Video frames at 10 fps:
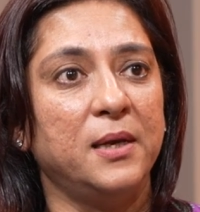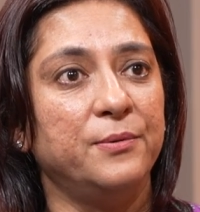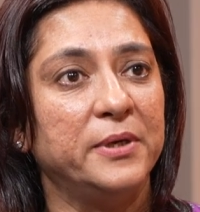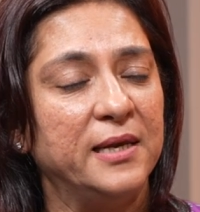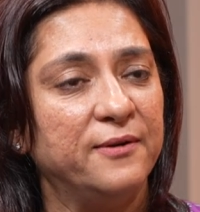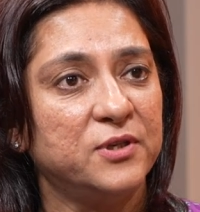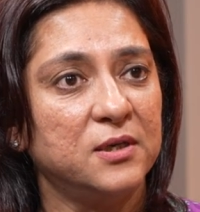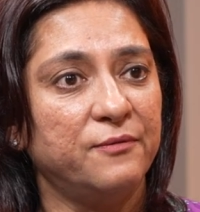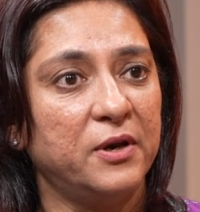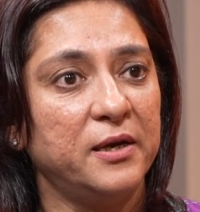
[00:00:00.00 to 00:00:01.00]
he lives in
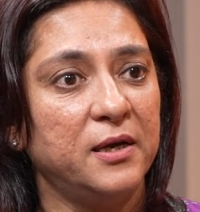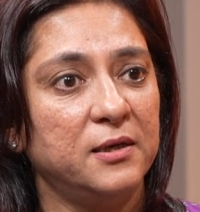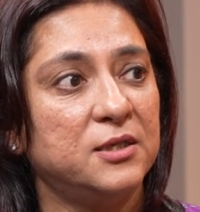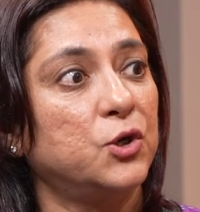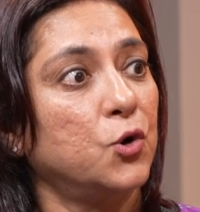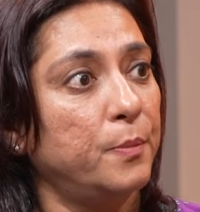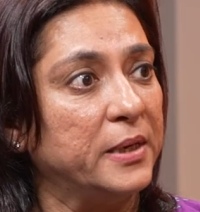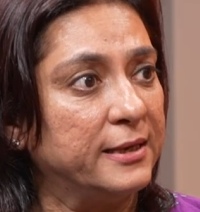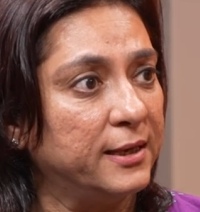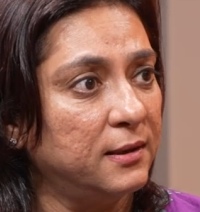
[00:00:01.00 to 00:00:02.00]
a very secure
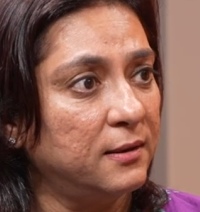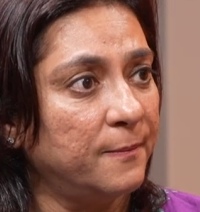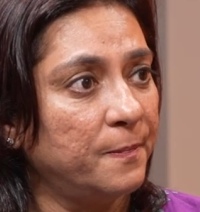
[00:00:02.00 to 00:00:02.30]
building.